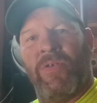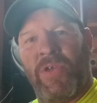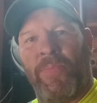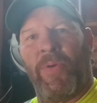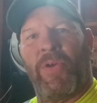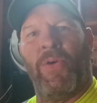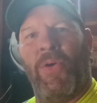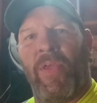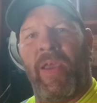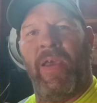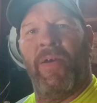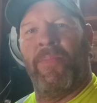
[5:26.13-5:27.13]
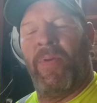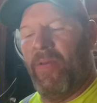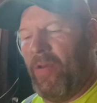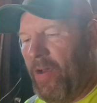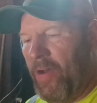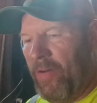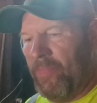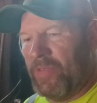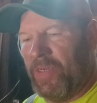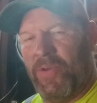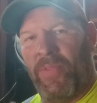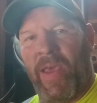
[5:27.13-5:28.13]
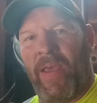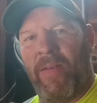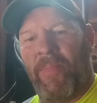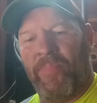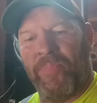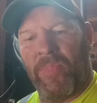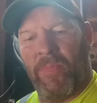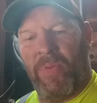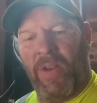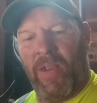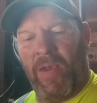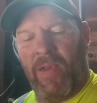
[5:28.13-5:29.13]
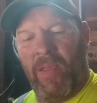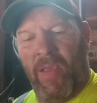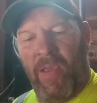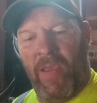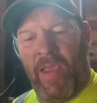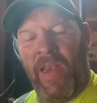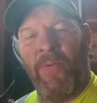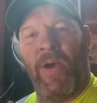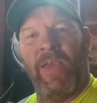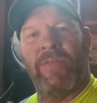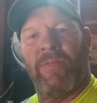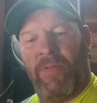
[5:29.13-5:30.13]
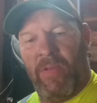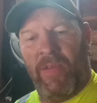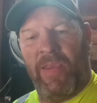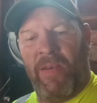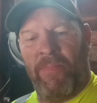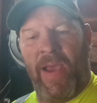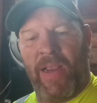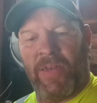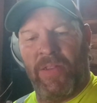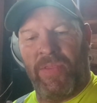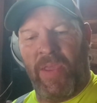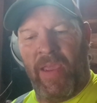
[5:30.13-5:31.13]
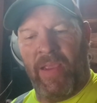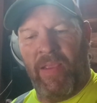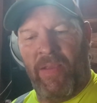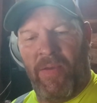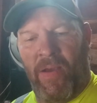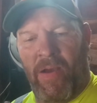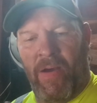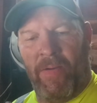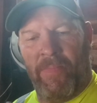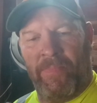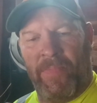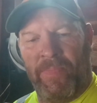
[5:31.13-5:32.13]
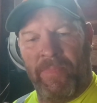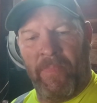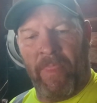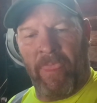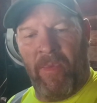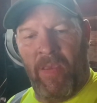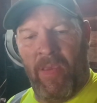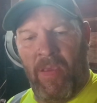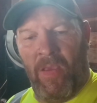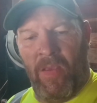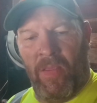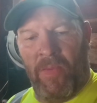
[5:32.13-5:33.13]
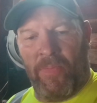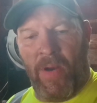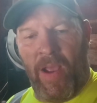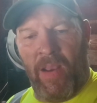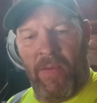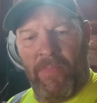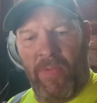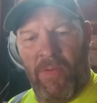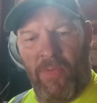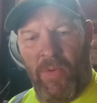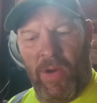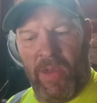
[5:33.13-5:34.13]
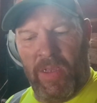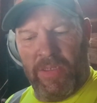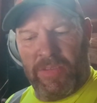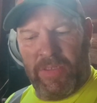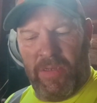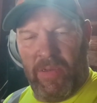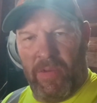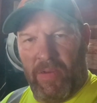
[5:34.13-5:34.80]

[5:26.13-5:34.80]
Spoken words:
super cool of him to do that. But anyways, getting back to the thing, the problem was,